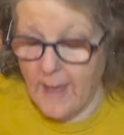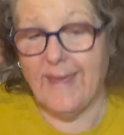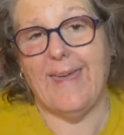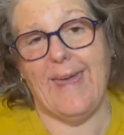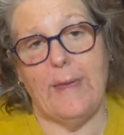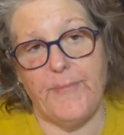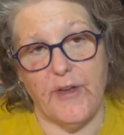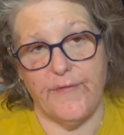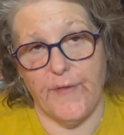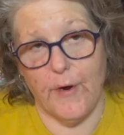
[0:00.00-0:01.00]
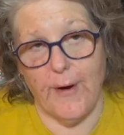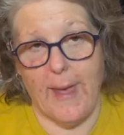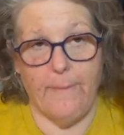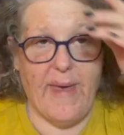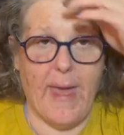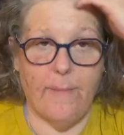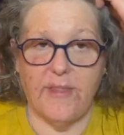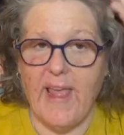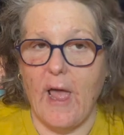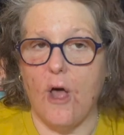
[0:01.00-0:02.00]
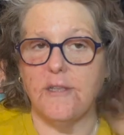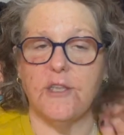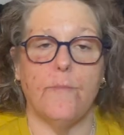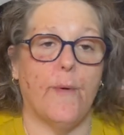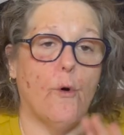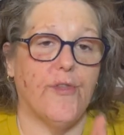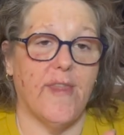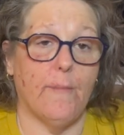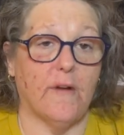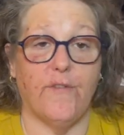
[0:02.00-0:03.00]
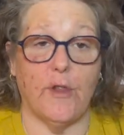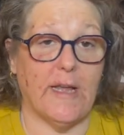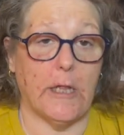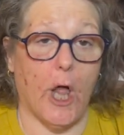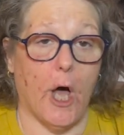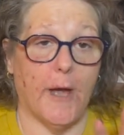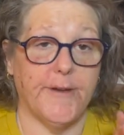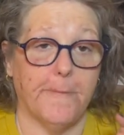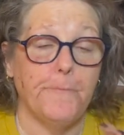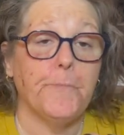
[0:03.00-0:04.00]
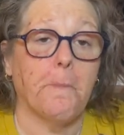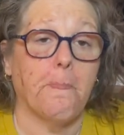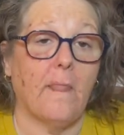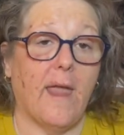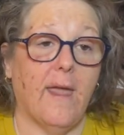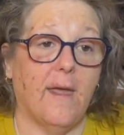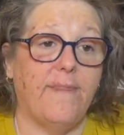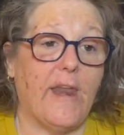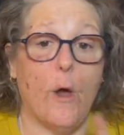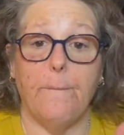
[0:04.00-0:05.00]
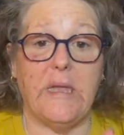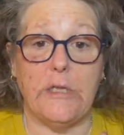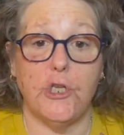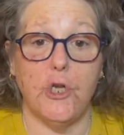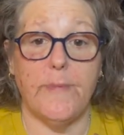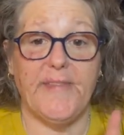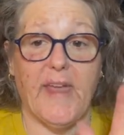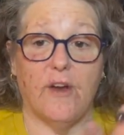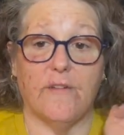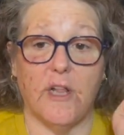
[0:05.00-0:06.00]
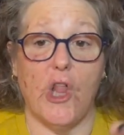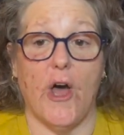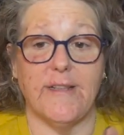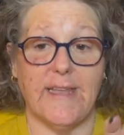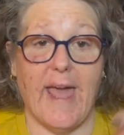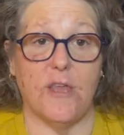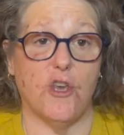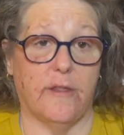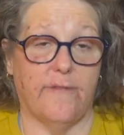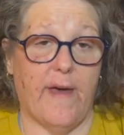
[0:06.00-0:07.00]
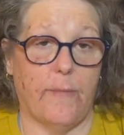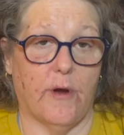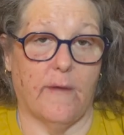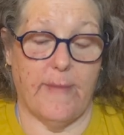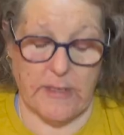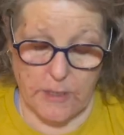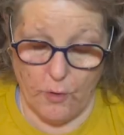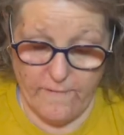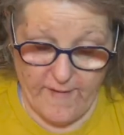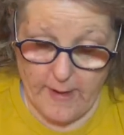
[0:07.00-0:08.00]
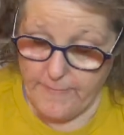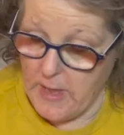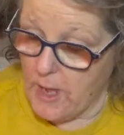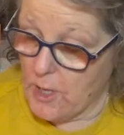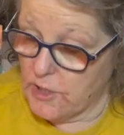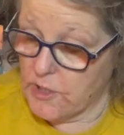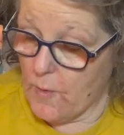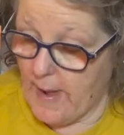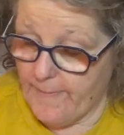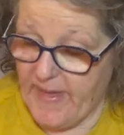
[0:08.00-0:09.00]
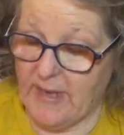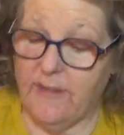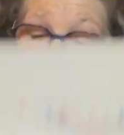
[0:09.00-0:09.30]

keep their fur at bay, but they also, both of them are fully clawed. And they don't mean to, but their claws catch on the fabric of my sofa. So I picked